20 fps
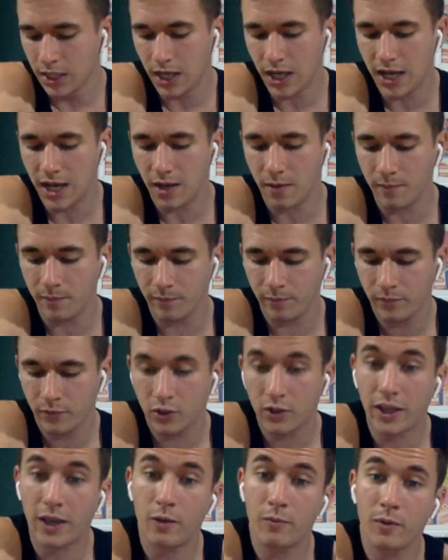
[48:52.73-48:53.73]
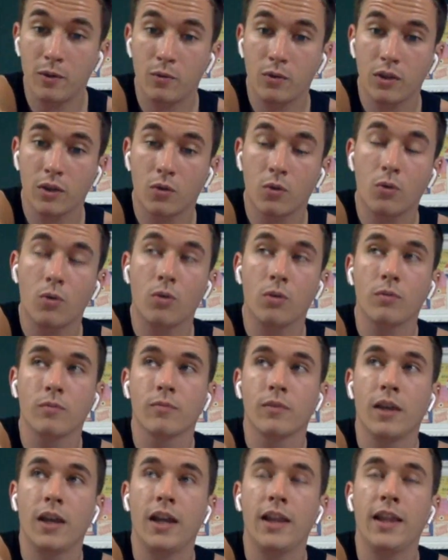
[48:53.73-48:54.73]
So that would be really cool.
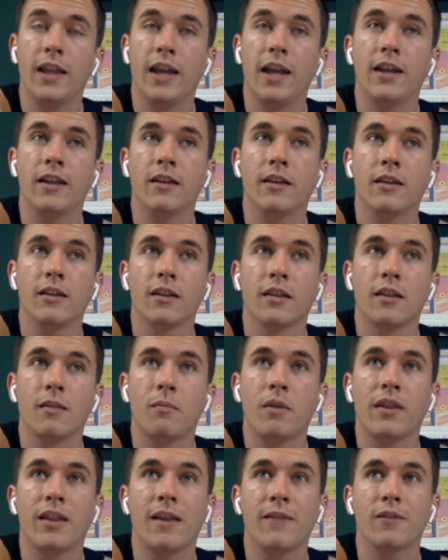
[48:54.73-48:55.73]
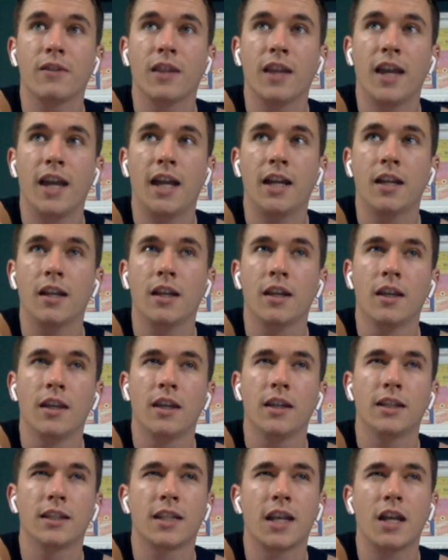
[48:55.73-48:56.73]
And then the month after that,
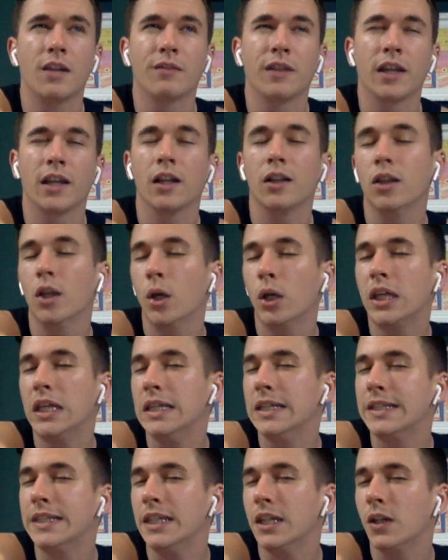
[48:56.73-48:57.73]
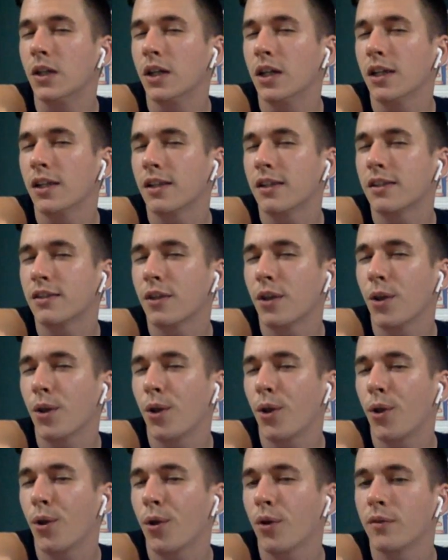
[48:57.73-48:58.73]
it's kind of like low key secret.
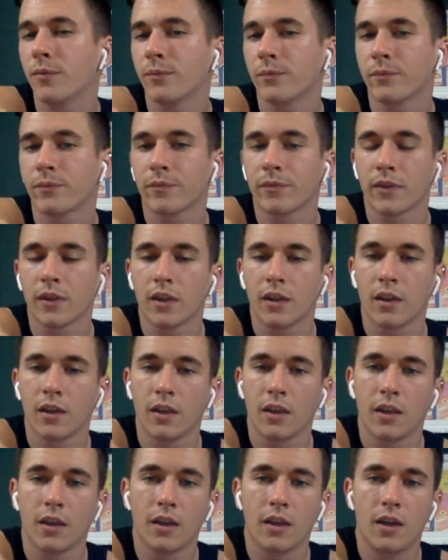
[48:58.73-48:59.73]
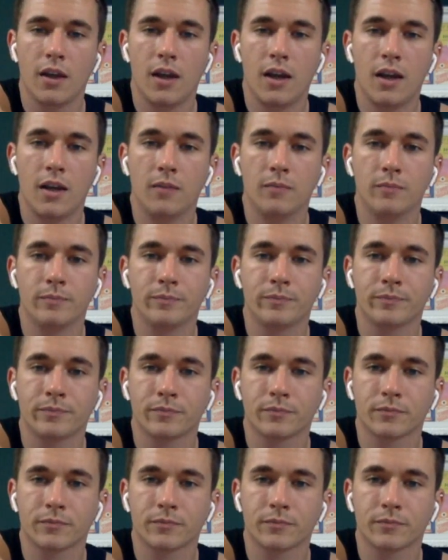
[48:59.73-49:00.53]
So, um,